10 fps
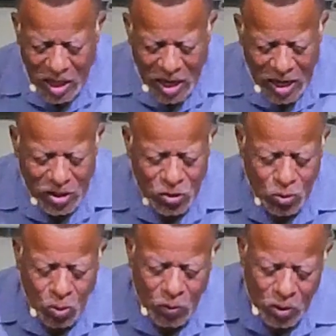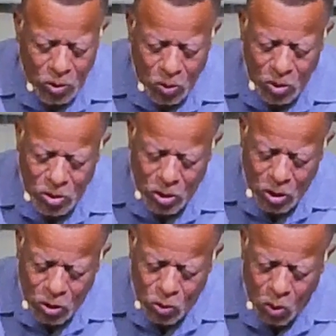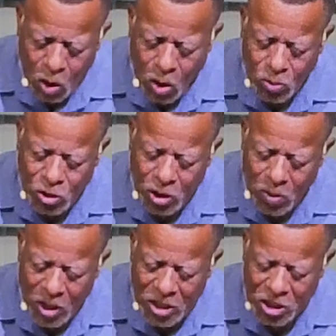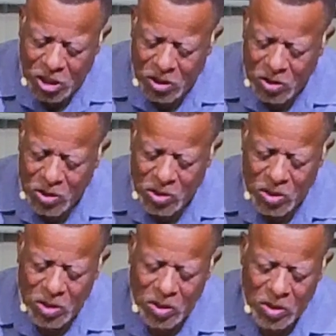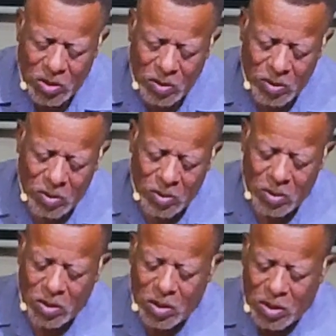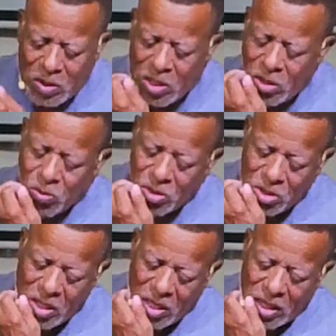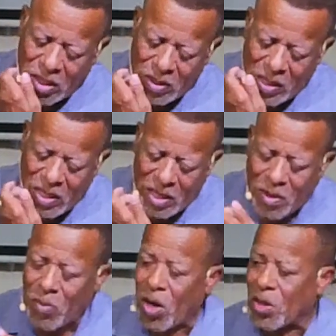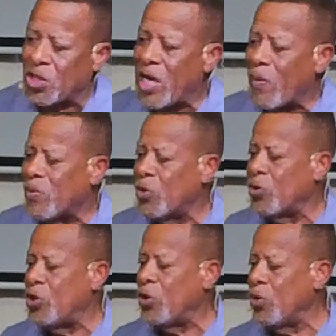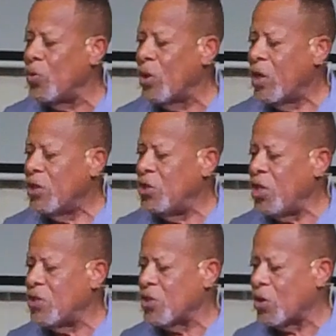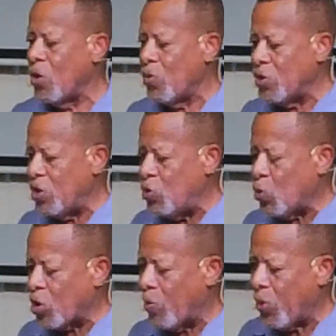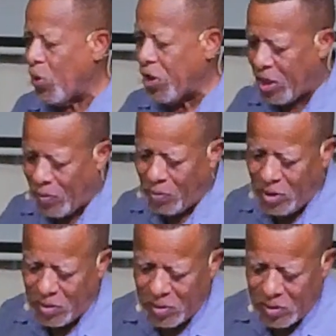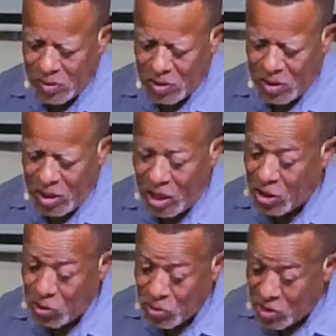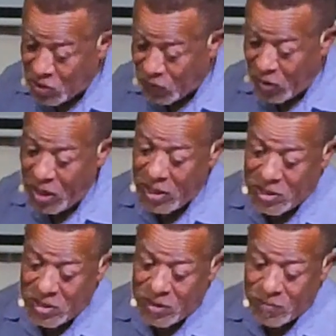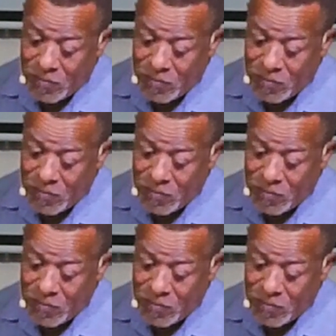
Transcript: and his truth endures to all generations. It's interesting in Mark chapter 2, Jesus goes into Capernaum and he uses this phrase.